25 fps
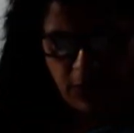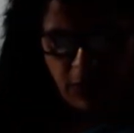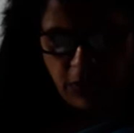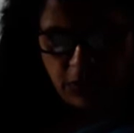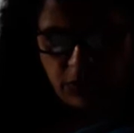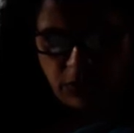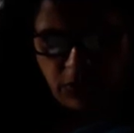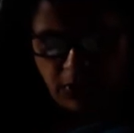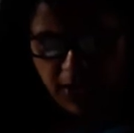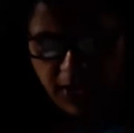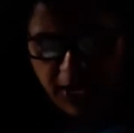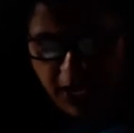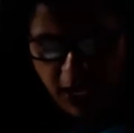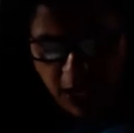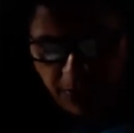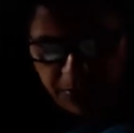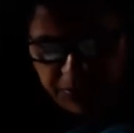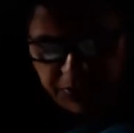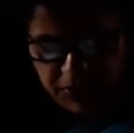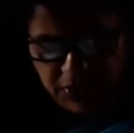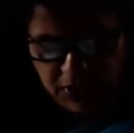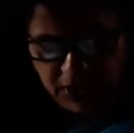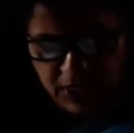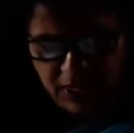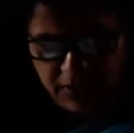So A
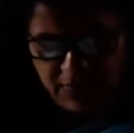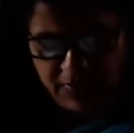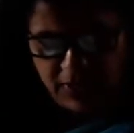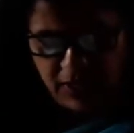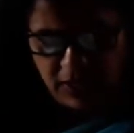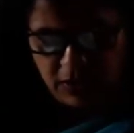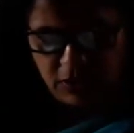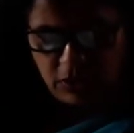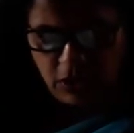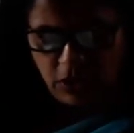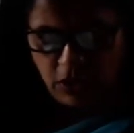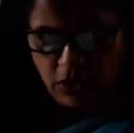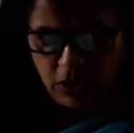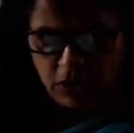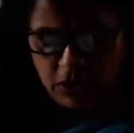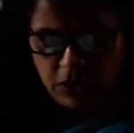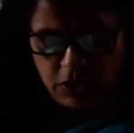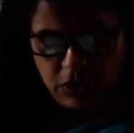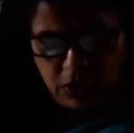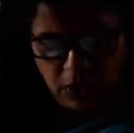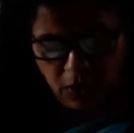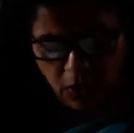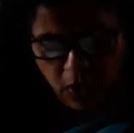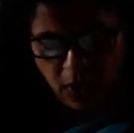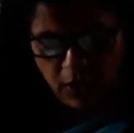option given is
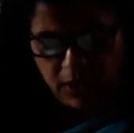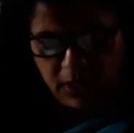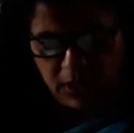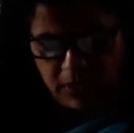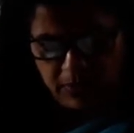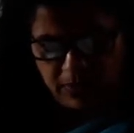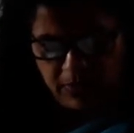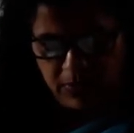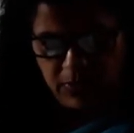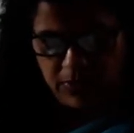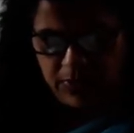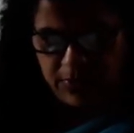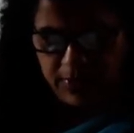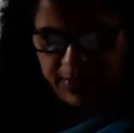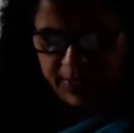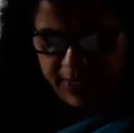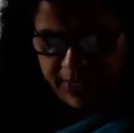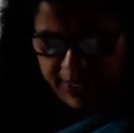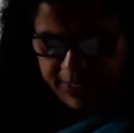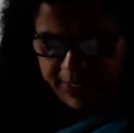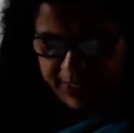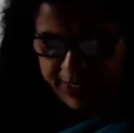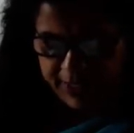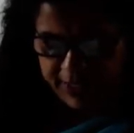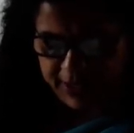scrotum,
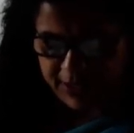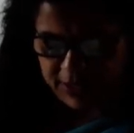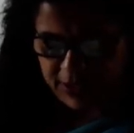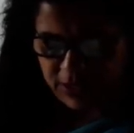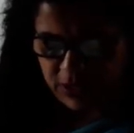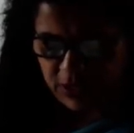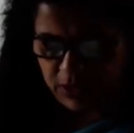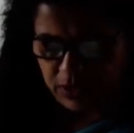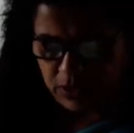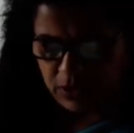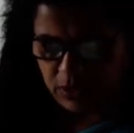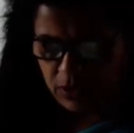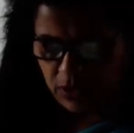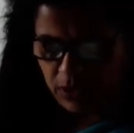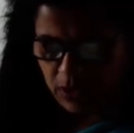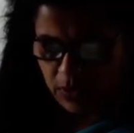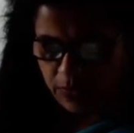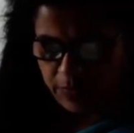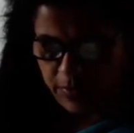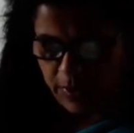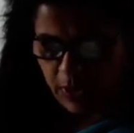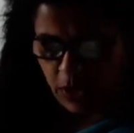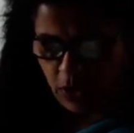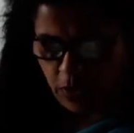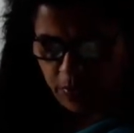rated testis,
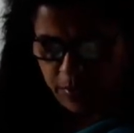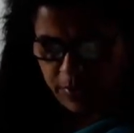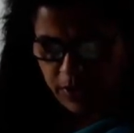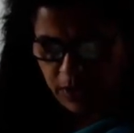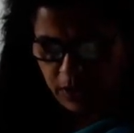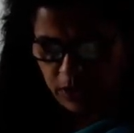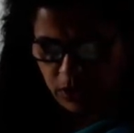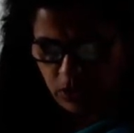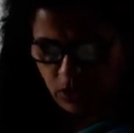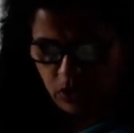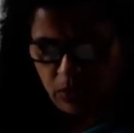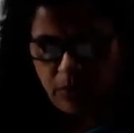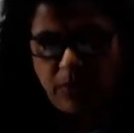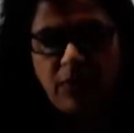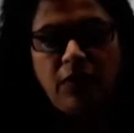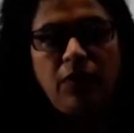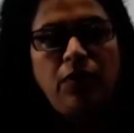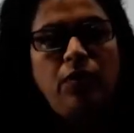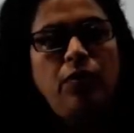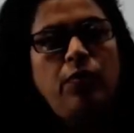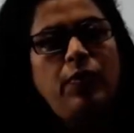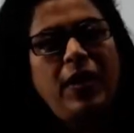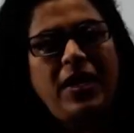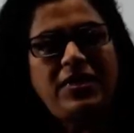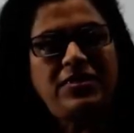fallopian tube,
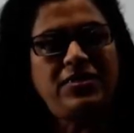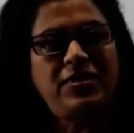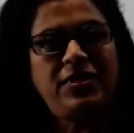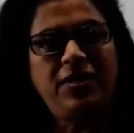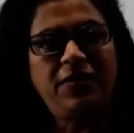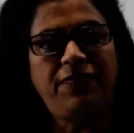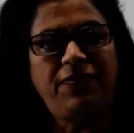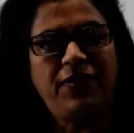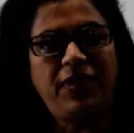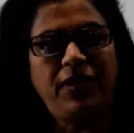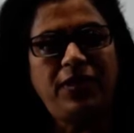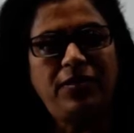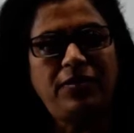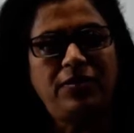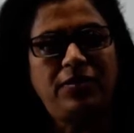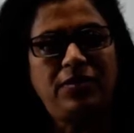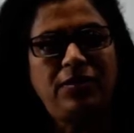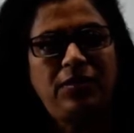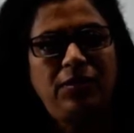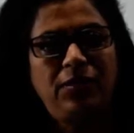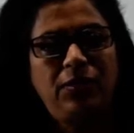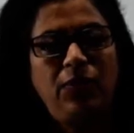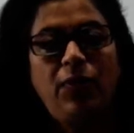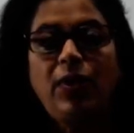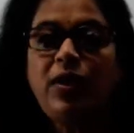vas deferens.
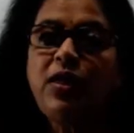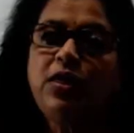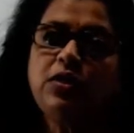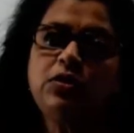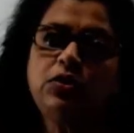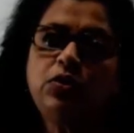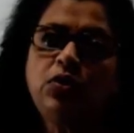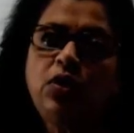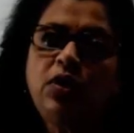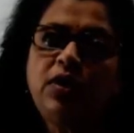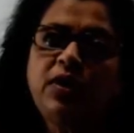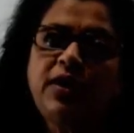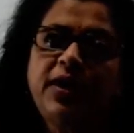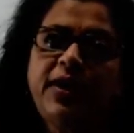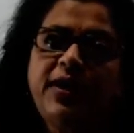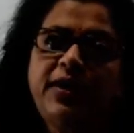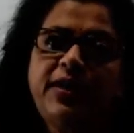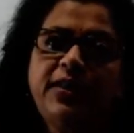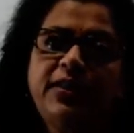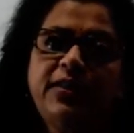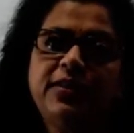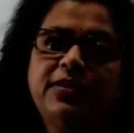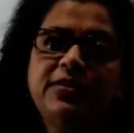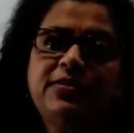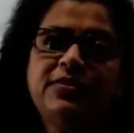What is not right
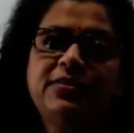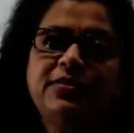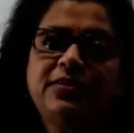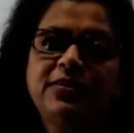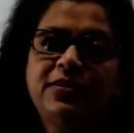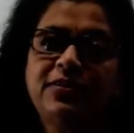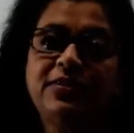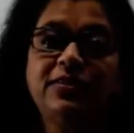in this?